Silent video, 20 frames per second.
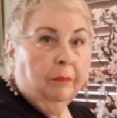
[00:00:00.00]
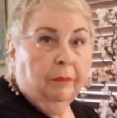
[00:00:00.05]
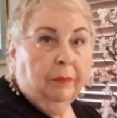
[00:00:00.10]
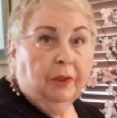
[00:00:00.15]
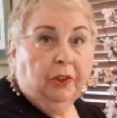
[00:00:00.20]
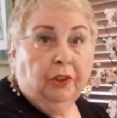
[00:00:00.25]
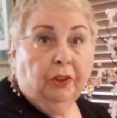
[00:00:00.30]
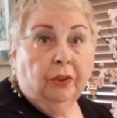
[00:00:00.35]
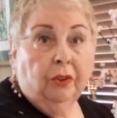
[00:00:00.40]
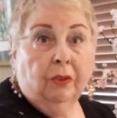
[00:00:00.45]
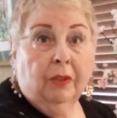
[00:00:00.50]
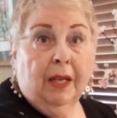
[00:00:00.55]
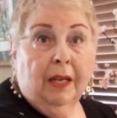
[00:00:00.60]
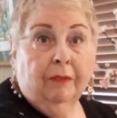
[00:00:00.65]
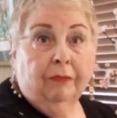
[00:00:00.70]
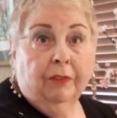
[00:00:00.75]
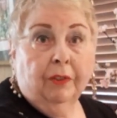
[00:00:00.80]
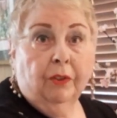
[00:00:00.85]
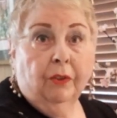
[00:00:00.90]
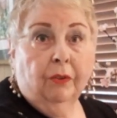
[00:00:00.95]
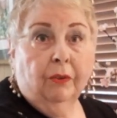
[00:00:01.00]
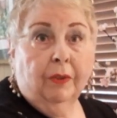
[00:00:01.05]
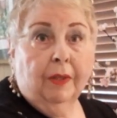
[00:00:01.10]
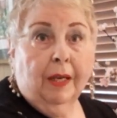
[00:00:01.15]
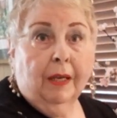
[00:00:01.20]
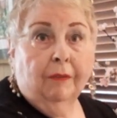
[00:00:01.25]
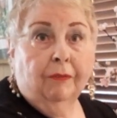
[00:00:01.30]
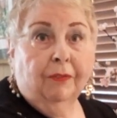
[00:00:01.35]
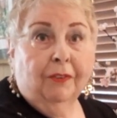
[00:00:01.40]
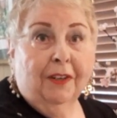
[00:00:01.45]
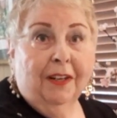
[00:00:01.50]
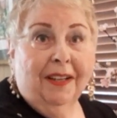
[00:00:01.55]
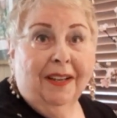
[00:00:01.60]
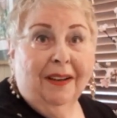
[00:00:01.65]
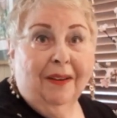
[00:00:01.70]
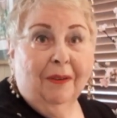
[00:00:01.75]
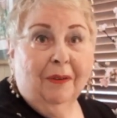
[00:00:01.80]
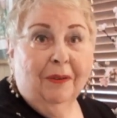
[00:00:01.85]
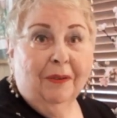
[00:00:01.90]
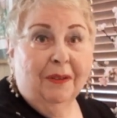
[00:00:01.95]
but you don't have to know that for
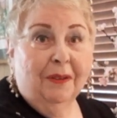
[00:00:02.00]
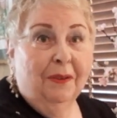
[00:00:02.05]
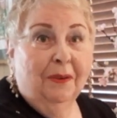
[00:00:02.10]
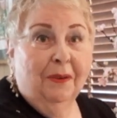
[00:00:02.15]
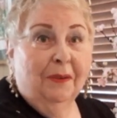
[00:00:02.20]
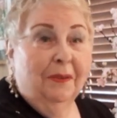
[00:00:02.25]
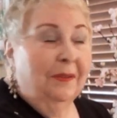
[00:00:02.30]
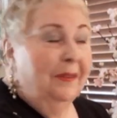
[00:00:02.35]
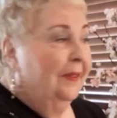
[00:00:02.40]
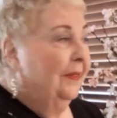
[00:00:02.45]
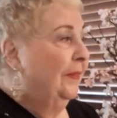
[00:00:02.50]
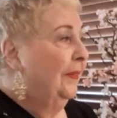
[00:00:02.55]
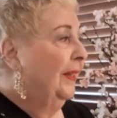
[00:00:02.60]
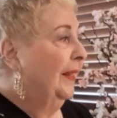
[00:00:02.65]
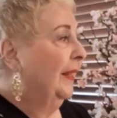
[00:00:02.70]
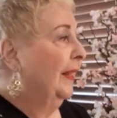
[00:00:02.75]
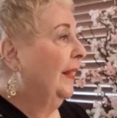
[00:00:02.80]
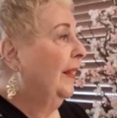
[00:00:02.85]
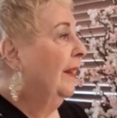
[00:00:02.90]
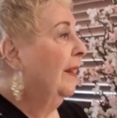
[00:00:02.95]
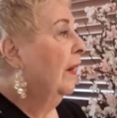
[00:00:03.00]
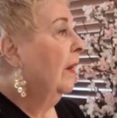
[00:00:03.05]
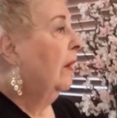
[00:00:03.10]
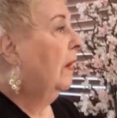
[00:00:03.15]
now. You don't, really.